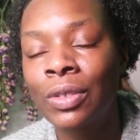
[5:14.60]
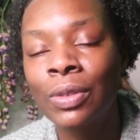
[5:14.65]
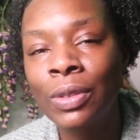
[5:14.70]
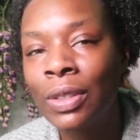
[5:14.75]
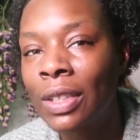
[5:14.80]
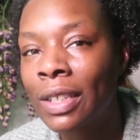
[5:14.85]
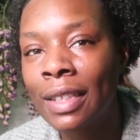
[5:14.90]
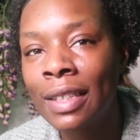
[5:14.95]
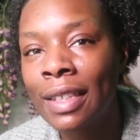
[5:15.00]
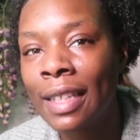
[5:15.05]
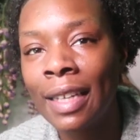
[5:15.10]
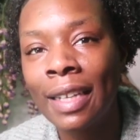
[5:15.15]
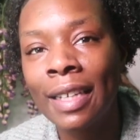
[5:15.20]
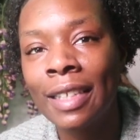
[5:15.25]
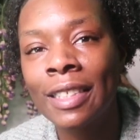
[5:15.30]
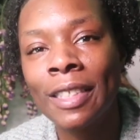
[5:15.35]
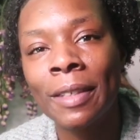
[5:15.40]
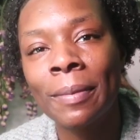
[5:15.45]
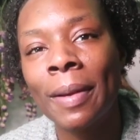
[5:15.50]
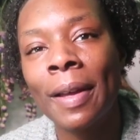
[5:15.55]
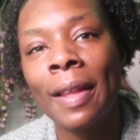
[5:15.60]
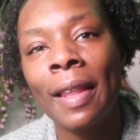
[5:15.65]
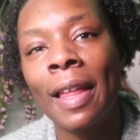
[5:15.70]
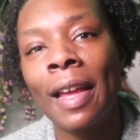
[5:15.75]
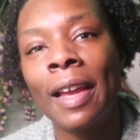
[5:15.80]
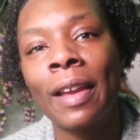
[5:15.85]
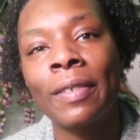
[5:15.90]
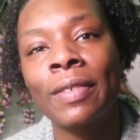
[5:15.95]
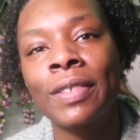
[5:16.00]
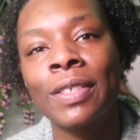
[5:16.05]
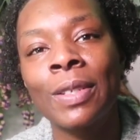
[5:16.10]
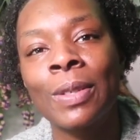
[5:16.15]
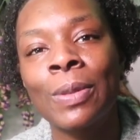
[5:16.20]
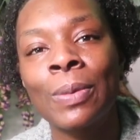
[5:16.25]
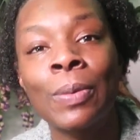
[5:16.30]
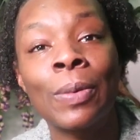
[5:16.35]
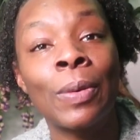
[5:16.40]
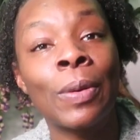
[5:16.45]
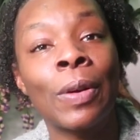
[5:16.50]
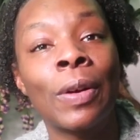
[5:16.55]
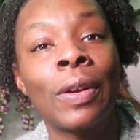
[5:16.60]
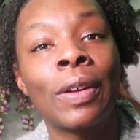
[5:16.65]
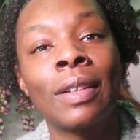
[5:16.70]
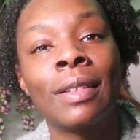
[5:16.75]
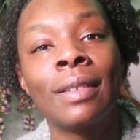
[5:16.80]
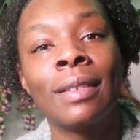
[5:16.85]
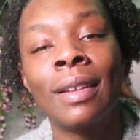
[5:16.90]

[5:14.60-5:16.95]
good things in my life just weren't